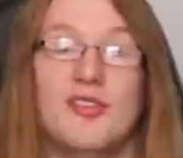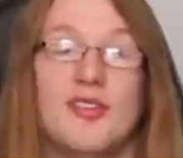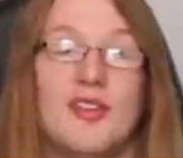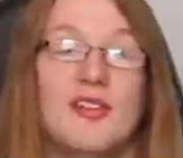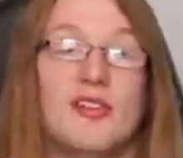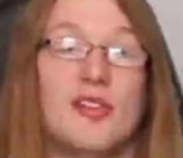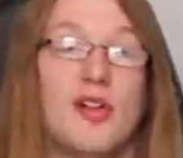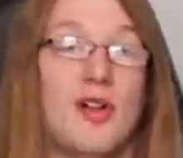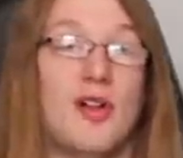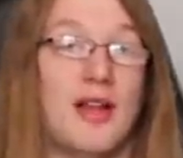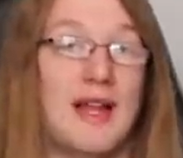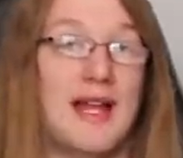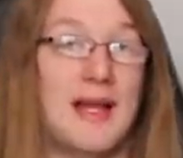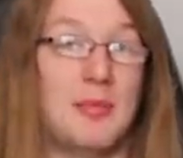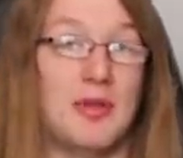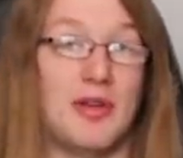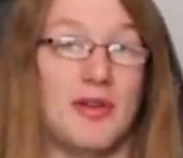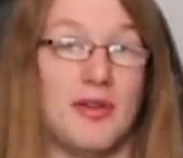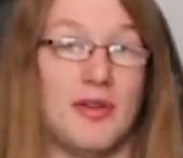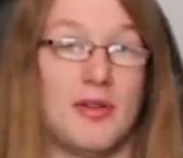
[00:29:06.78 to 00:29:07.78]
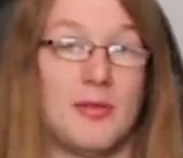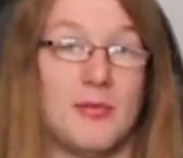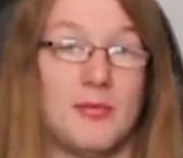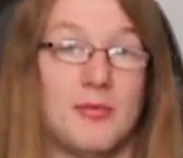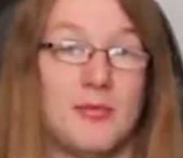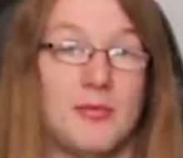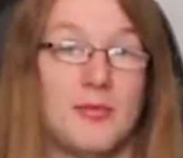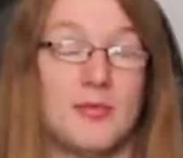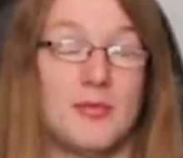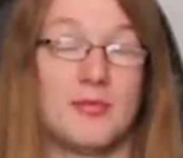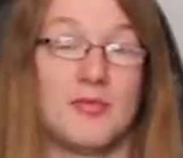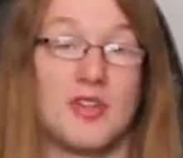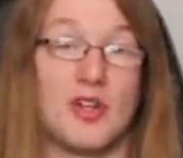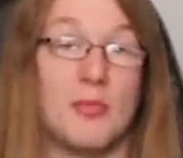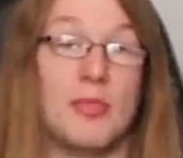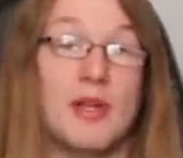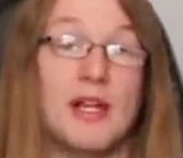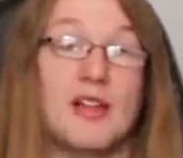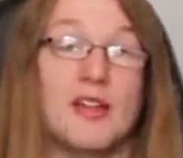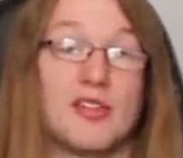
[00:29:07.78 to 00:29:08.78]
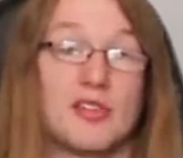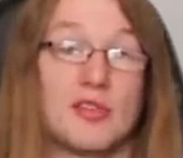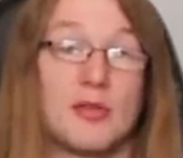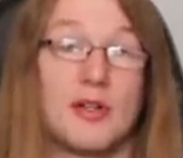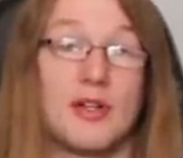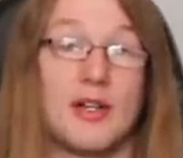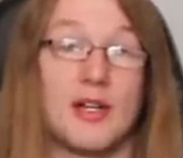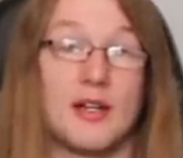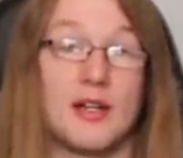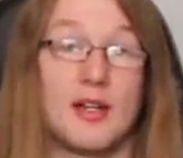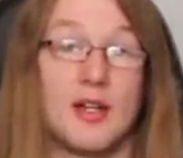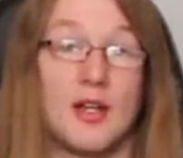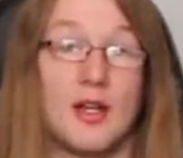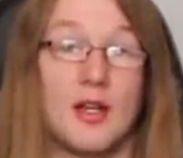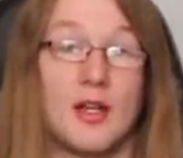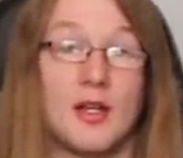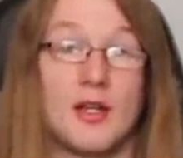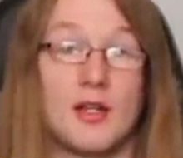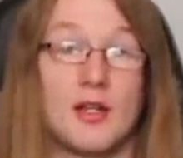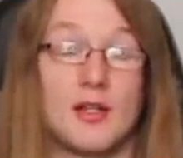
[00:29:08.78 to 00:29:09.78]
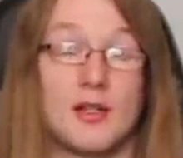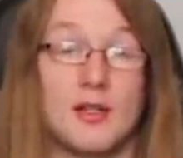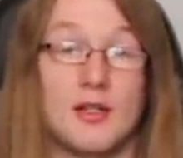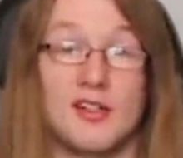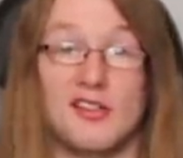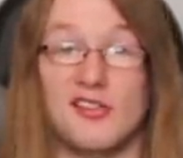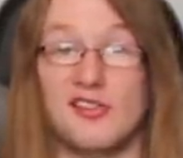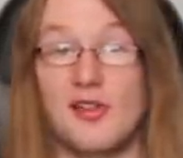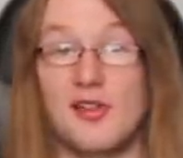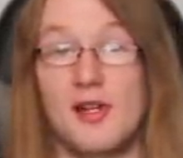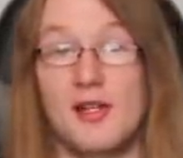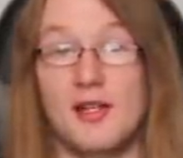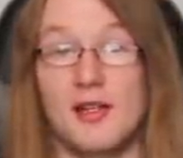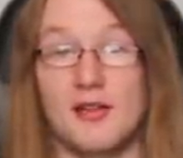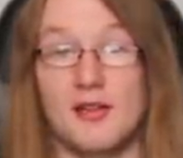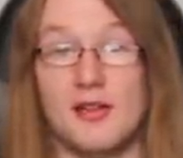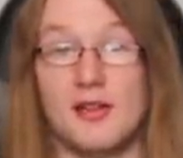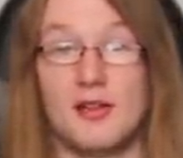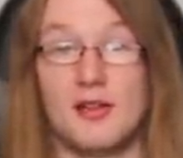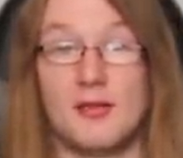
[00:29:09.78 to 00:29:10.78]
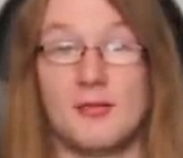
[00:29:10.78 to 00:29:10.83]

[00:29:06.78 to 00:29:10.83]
this all happened. Their biggest critic is silent.